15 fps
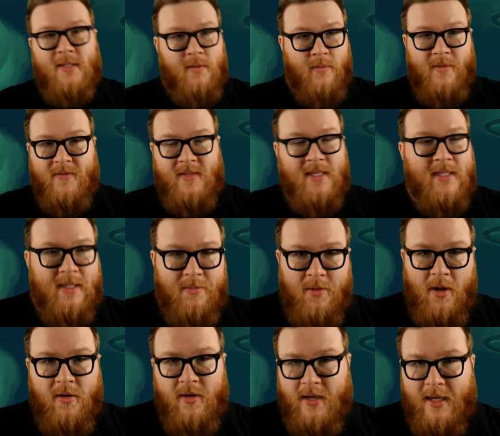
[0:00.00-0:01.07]
And we've seen
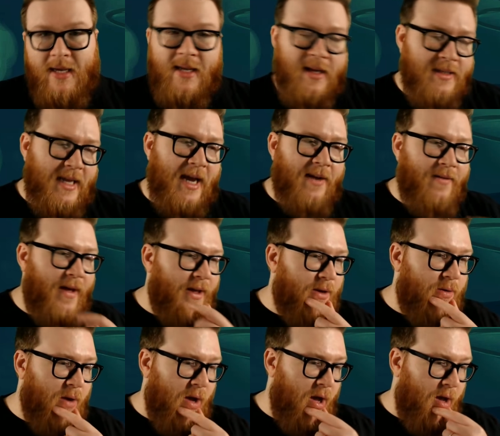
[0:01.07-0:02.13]
Demon Hunter can get attack
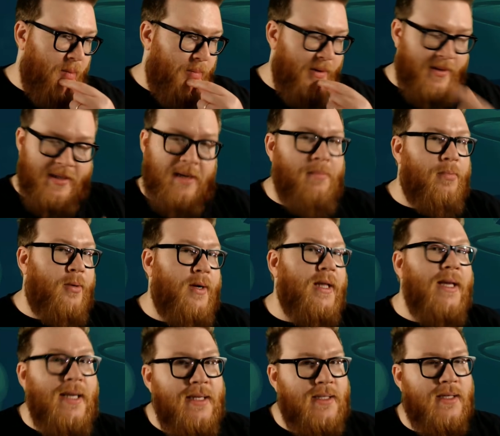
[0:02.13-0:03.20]
value built up
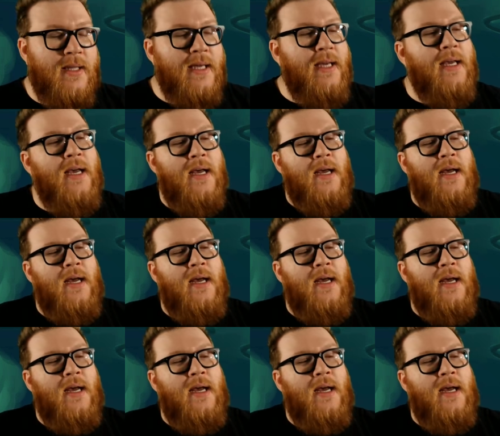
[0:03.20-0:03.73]
pretty easily.